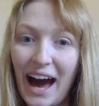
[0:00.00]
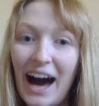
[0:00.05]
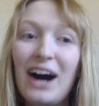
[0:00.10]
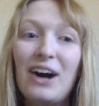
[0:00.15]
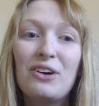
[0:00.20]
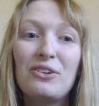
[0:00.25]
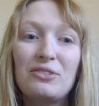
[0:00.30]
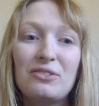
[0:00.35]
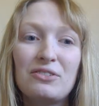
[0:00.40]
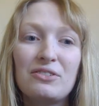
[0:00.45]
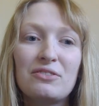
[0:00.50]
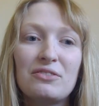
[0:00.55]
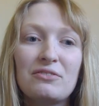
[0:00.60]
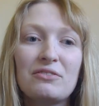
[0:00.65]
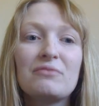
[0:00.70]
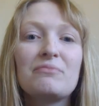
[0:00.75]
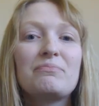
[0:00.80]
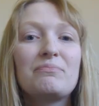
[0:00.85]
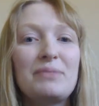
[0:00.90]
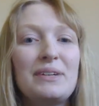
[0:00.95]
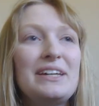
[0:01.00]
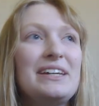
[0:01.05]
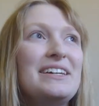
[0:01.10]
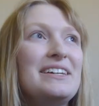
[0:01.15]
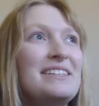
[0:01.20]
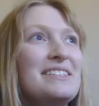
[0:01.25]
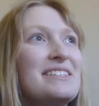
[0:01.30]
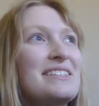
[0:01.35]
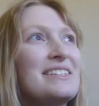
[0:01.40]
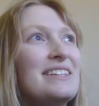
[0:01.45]

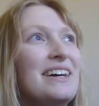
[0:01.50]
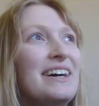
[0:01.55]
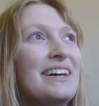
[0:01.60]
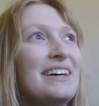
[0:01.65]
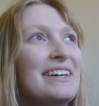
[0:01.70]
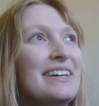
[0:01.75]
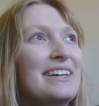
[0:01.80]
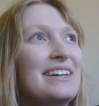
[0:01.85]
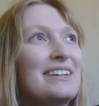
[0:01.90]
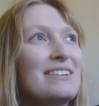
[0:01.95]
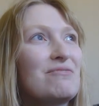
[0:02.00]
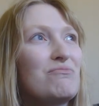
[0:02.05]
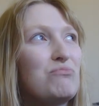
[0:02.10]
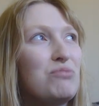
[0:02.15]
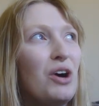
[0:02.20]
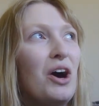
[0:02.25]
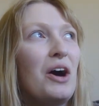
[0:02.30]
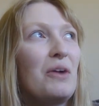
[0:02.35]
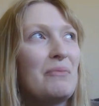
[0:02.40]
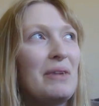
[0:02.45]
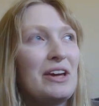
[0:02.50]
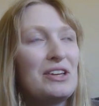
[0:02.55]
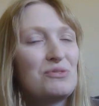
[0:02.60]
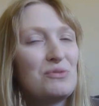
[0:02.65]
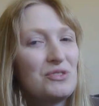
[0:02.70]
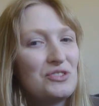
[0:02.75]
outbeats like primates,